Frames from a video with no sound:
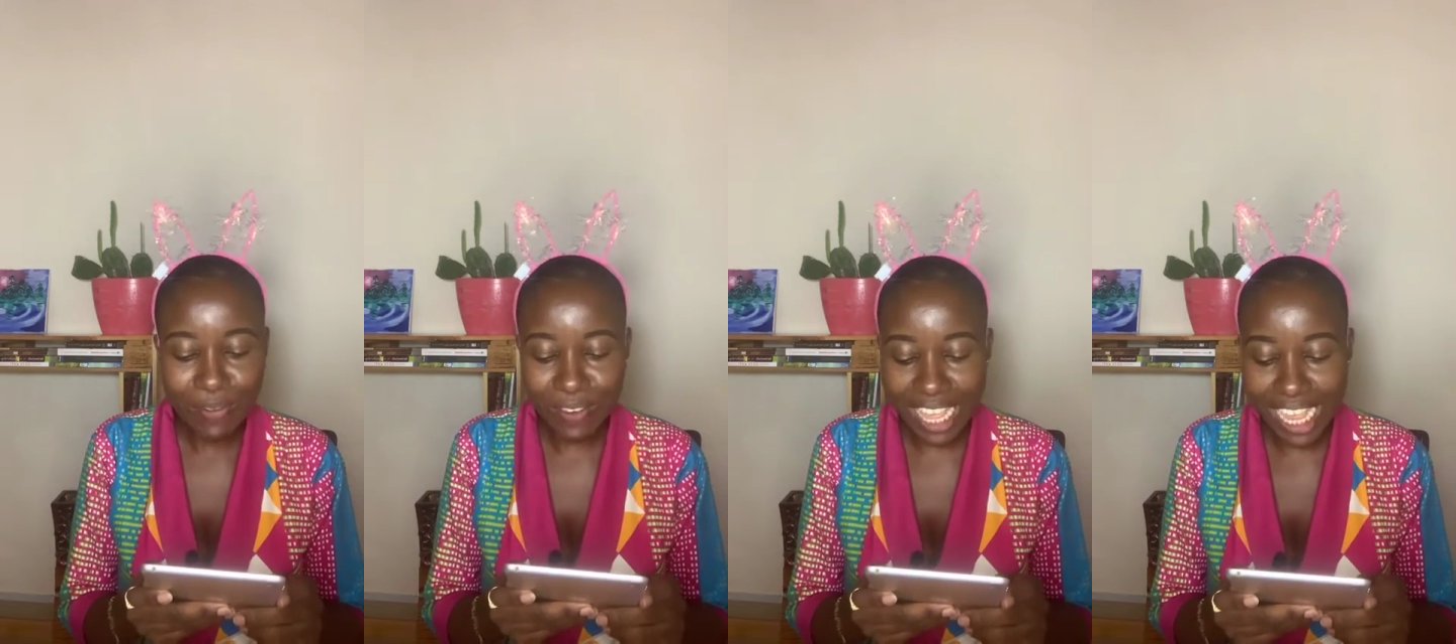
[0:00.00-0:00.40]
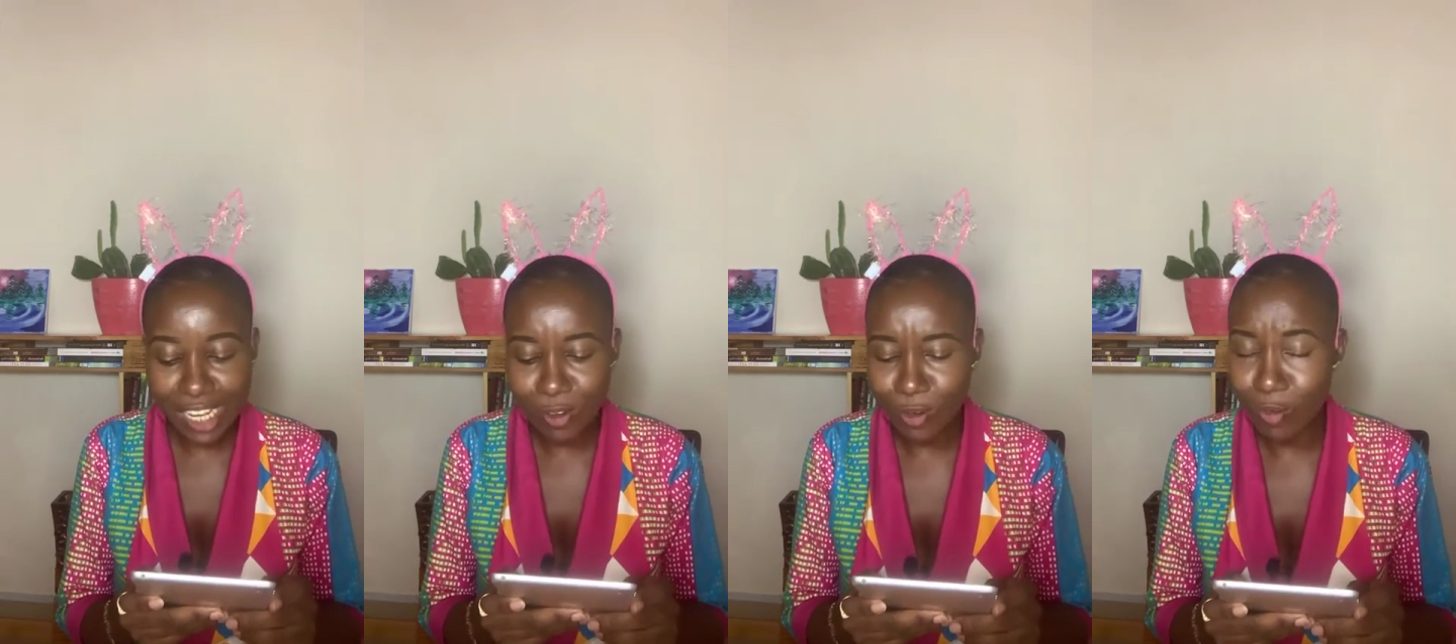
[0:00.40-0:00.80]

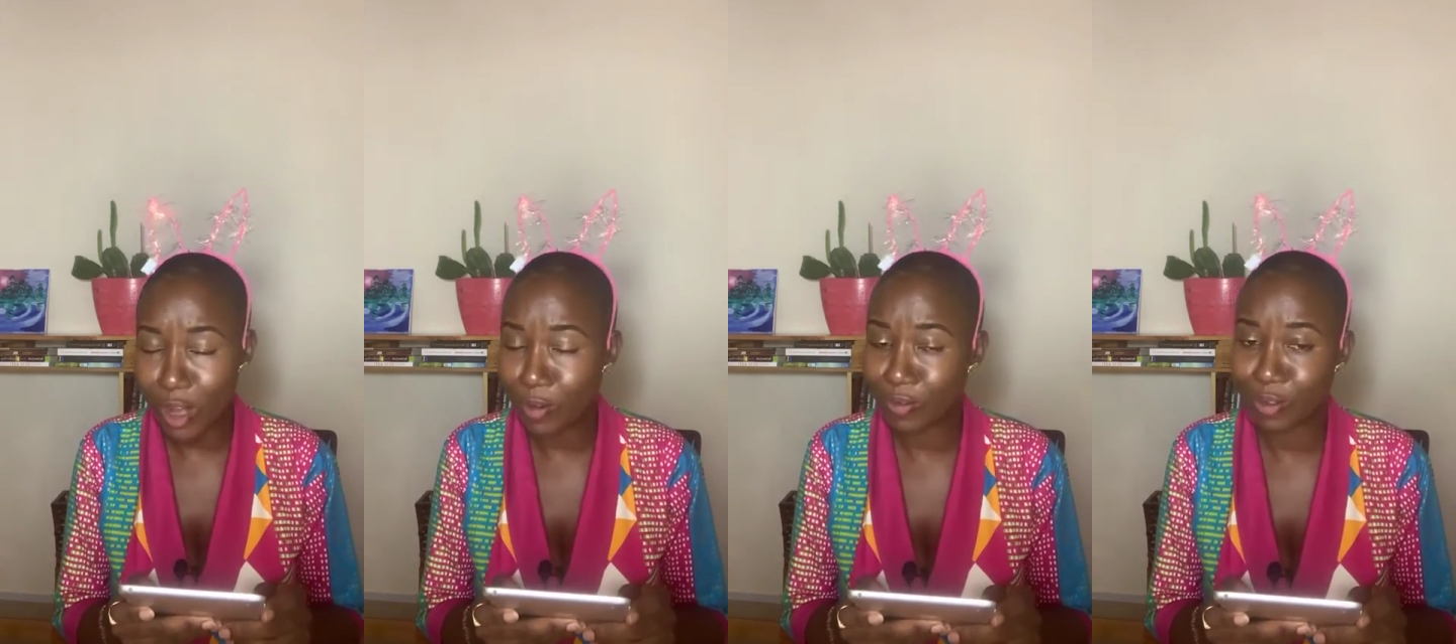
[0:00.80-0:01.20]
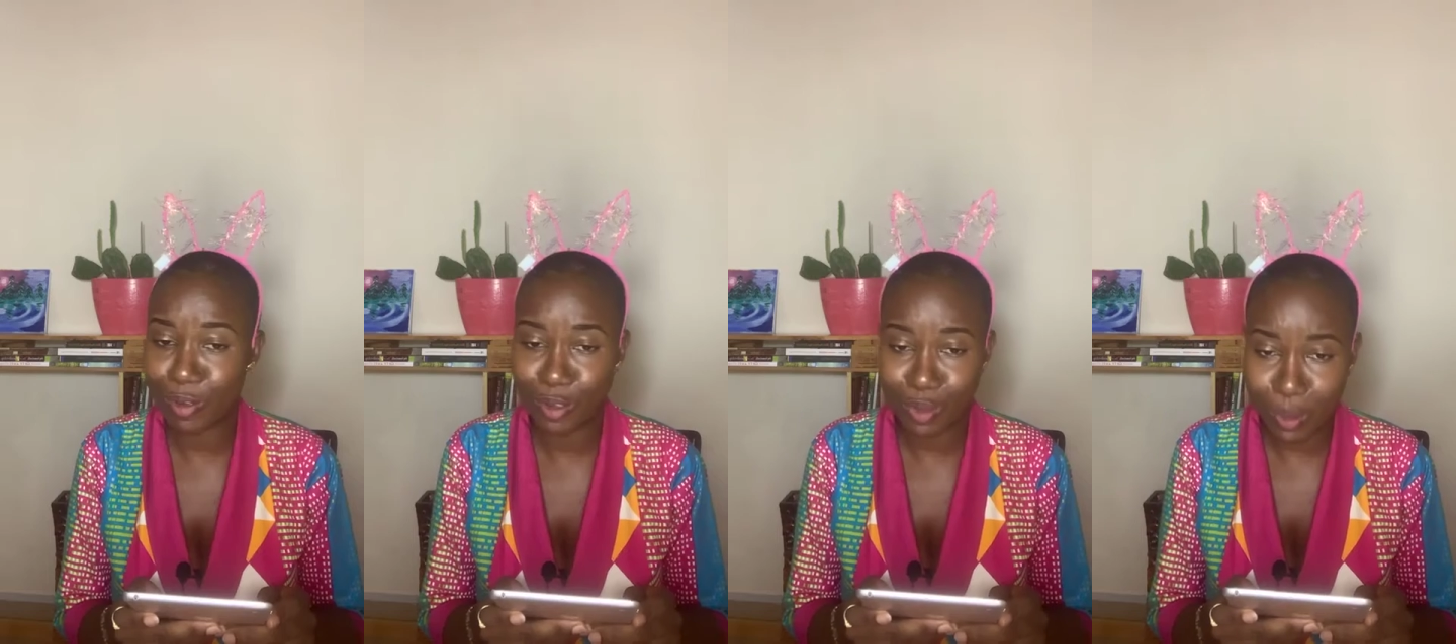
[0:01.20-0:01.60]
flying on one of
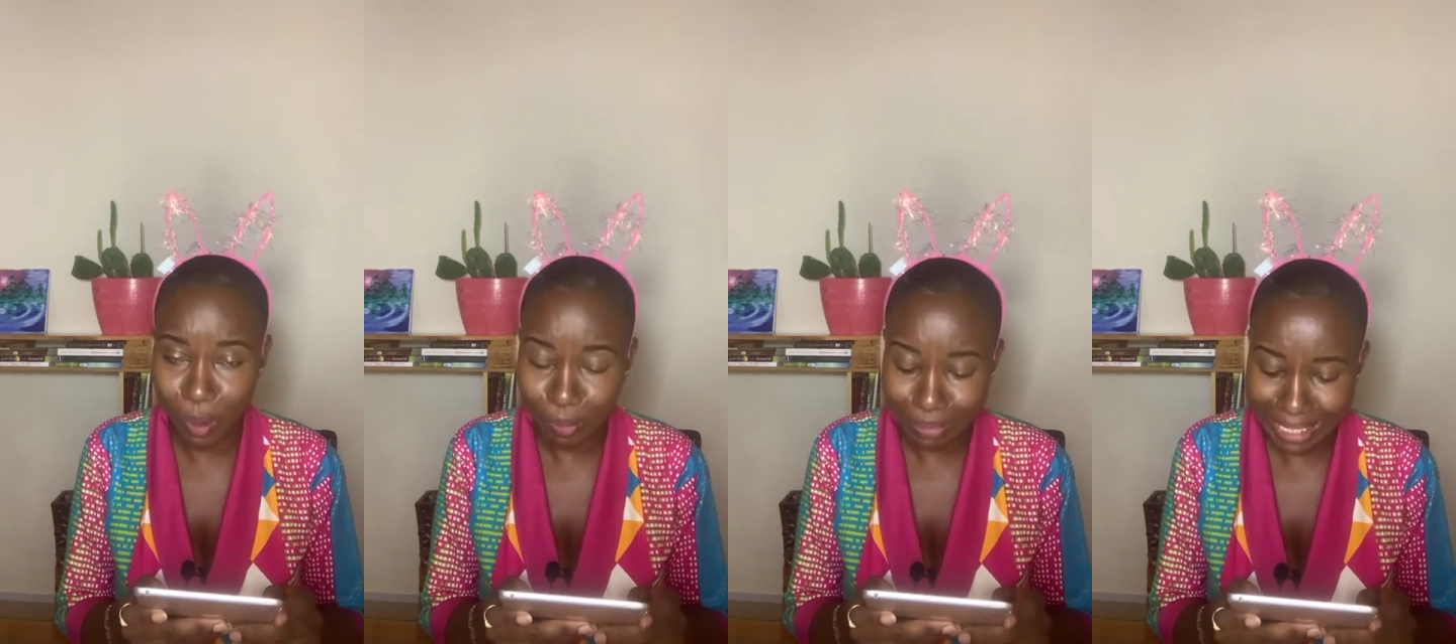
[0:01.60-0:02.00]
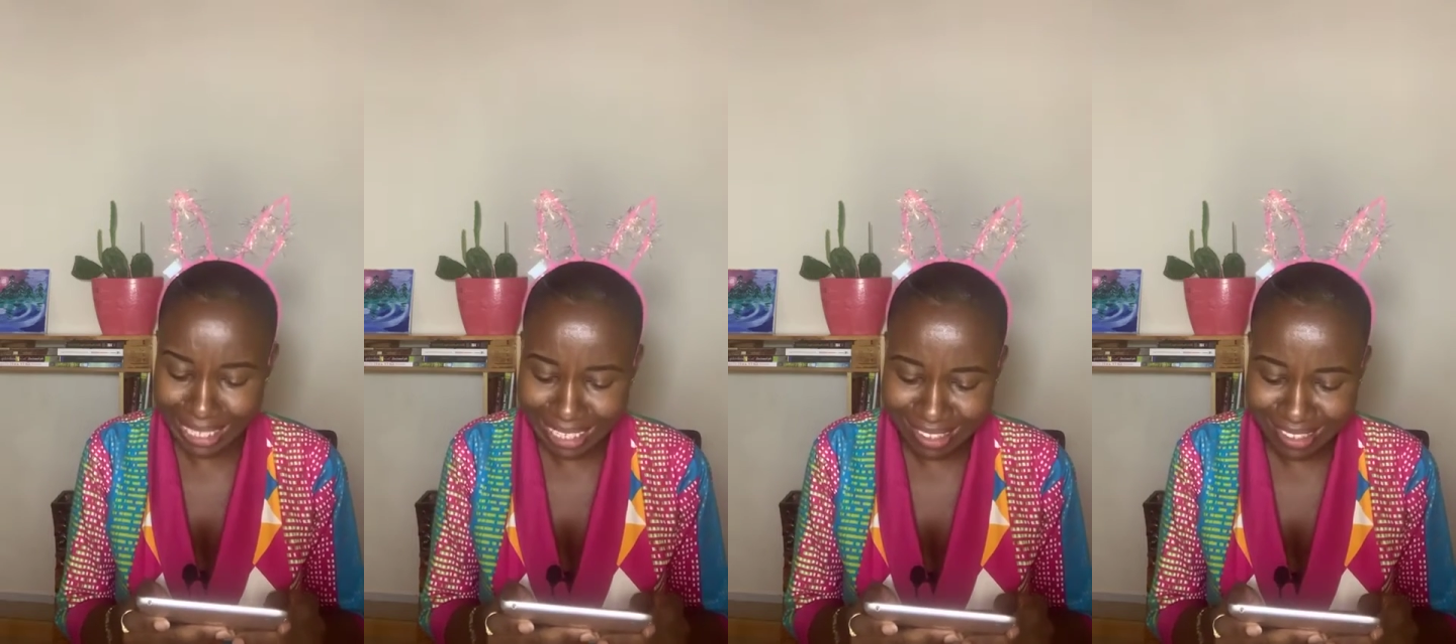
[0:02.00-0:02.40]
those small
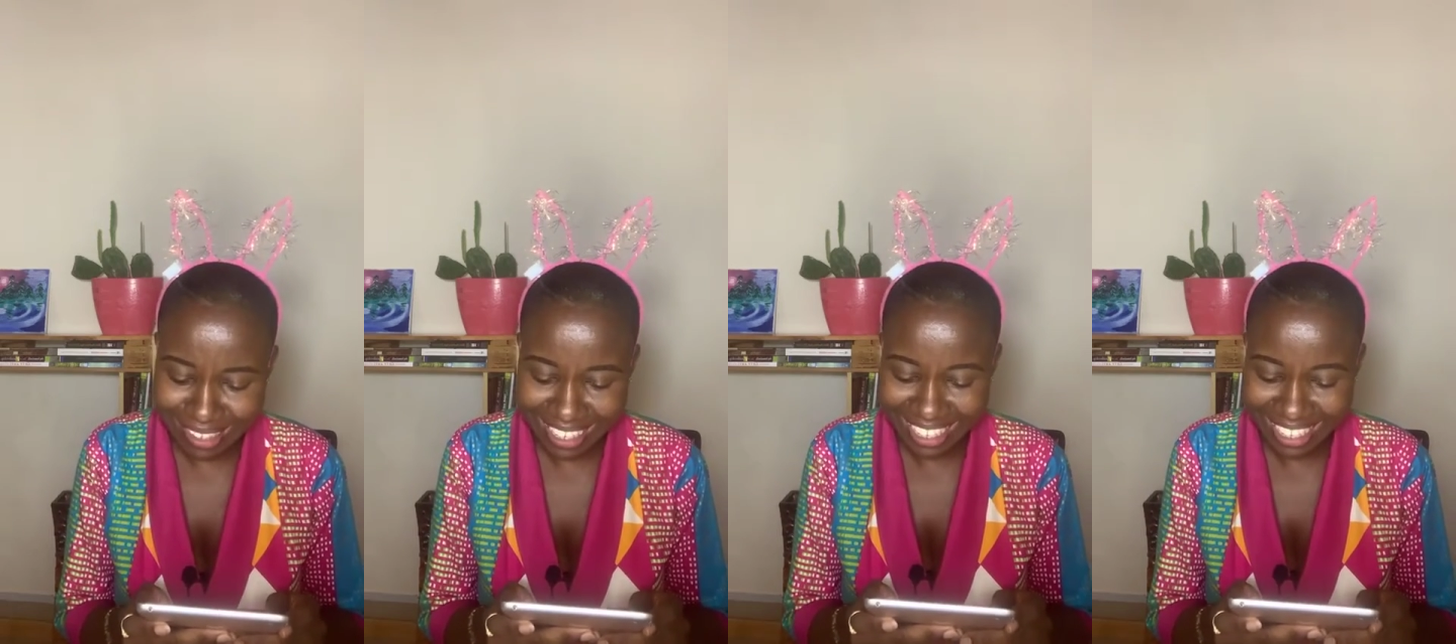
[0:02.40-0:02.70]
planes.